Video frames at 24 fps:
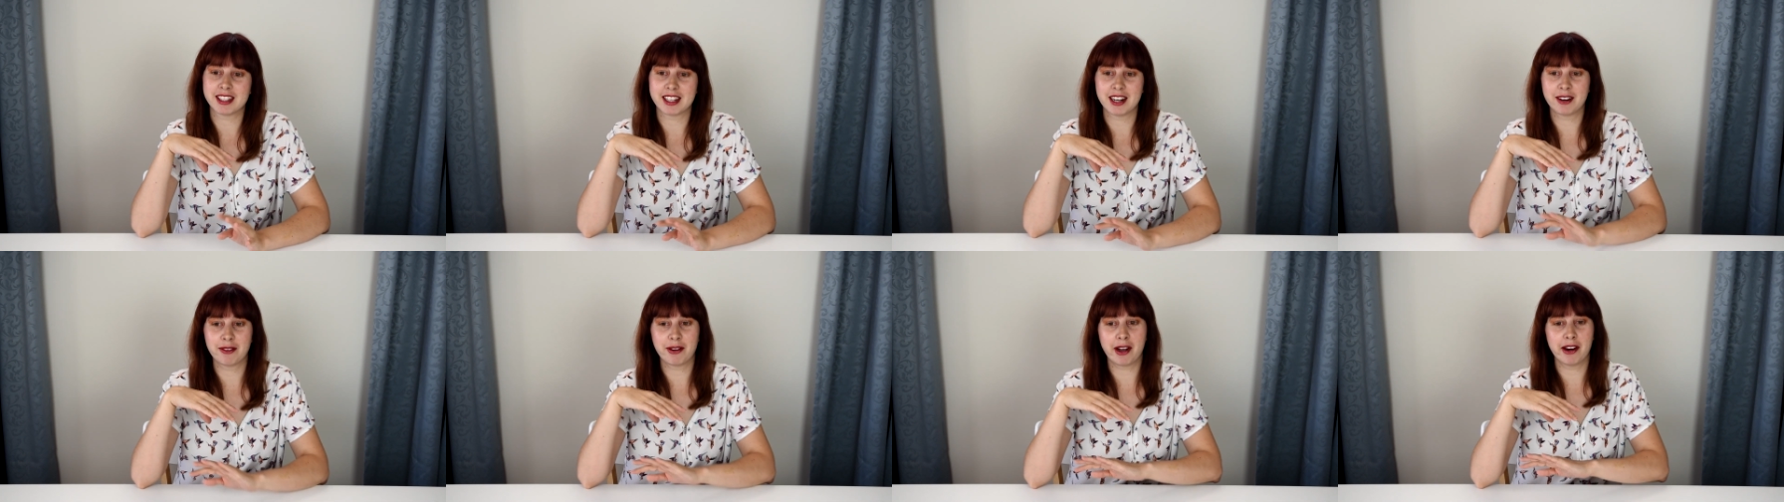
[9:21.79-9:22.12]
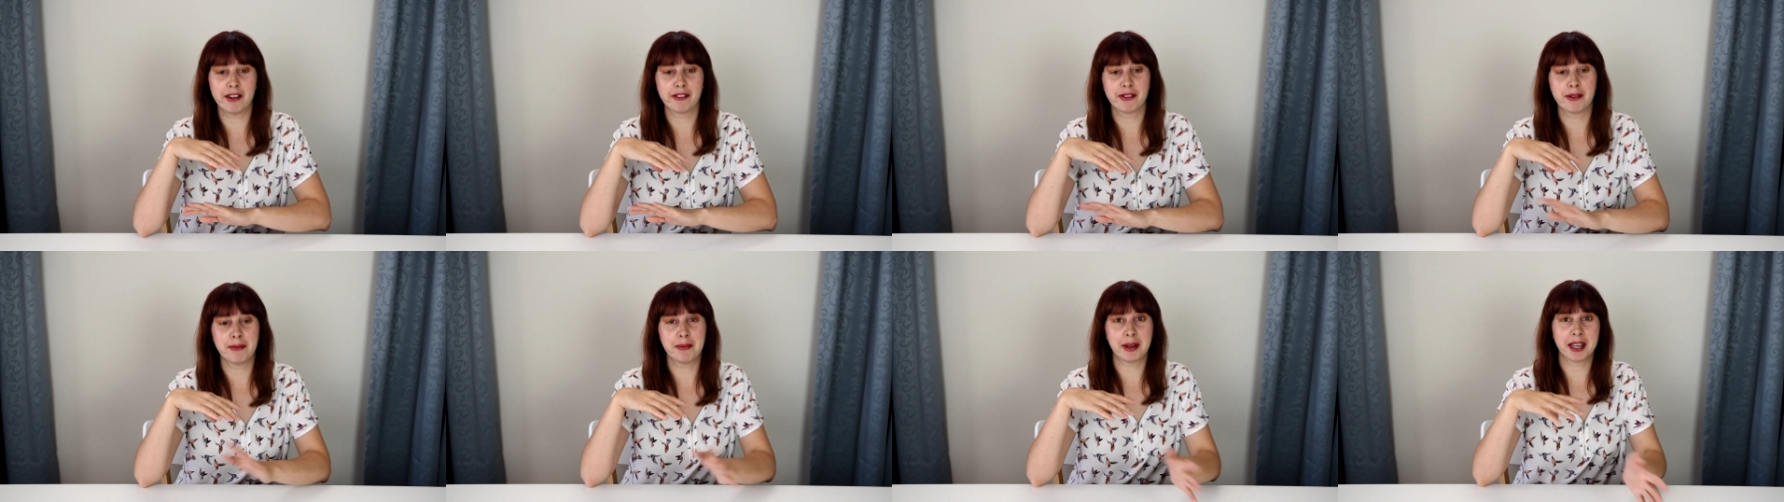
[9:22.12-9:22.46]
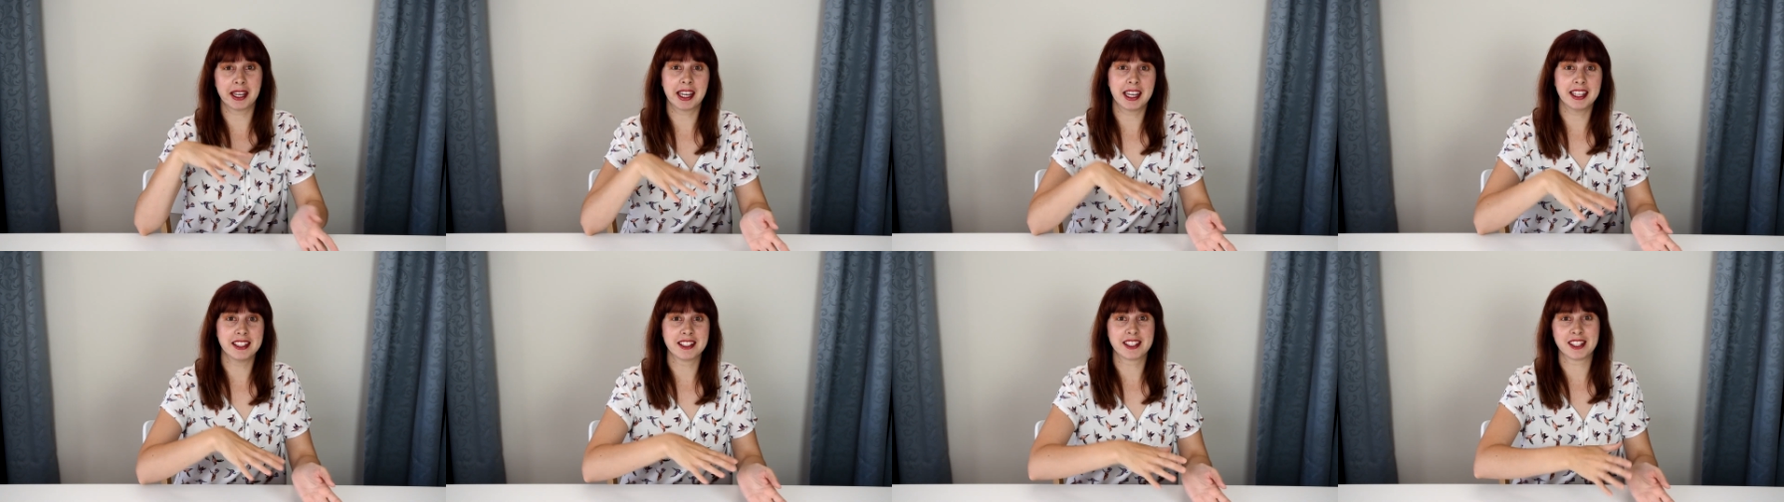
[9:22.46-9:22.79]
and it went from
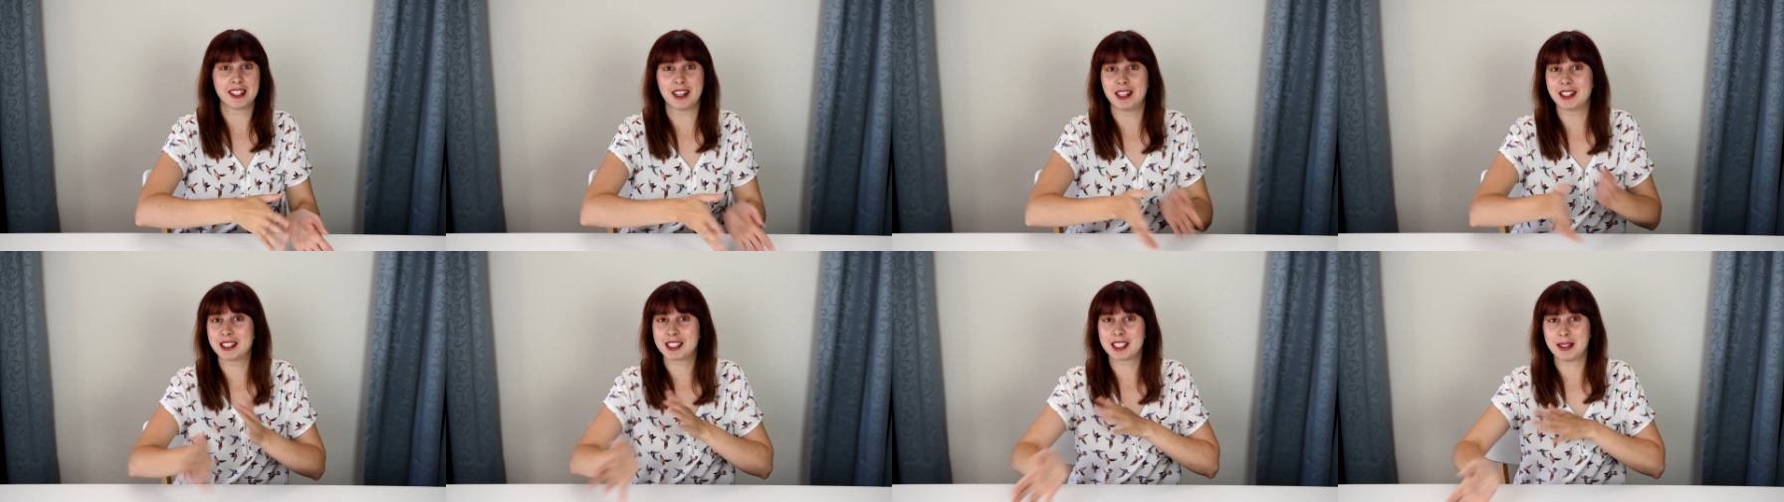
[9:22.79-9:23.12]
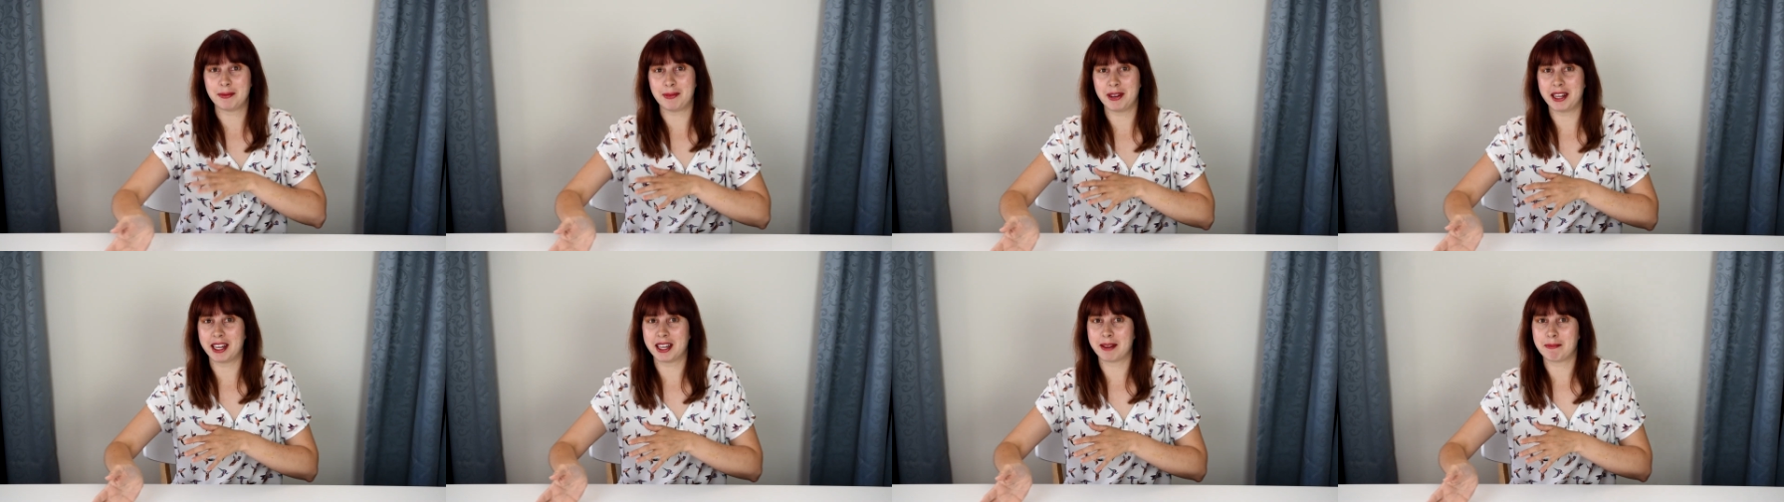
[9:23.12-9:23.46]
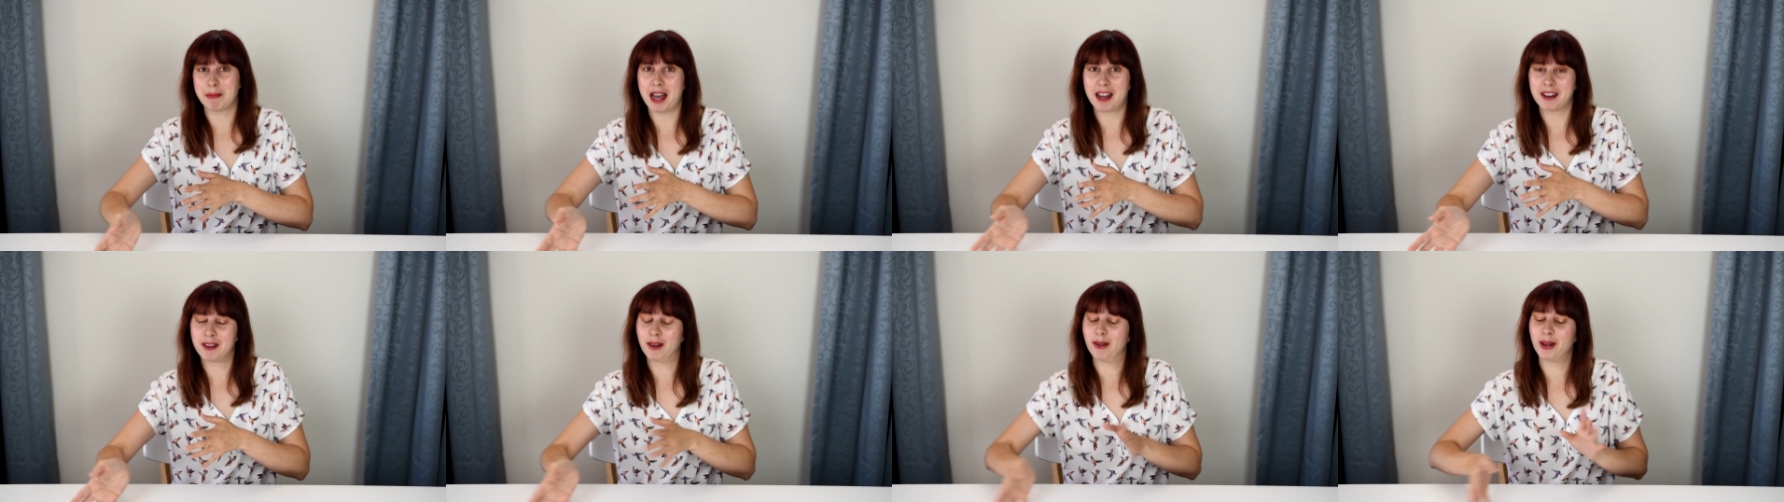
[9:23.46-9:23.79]
being in stock to being
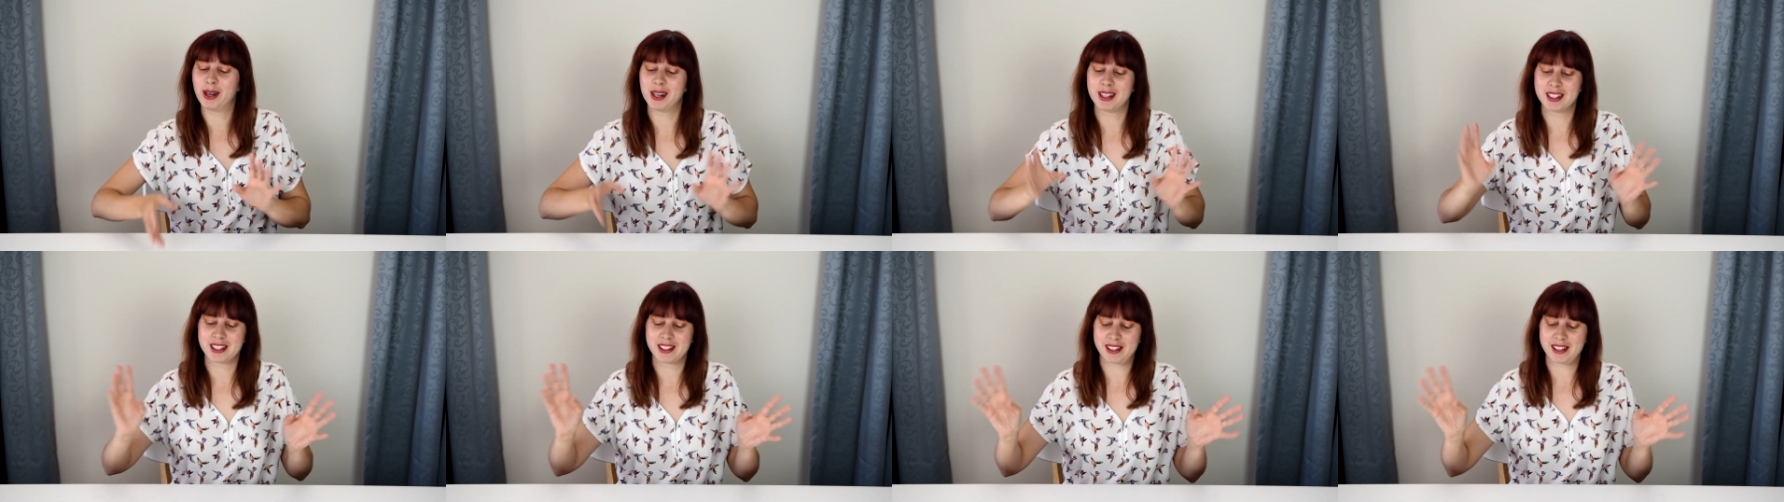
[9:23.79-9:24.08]
back order,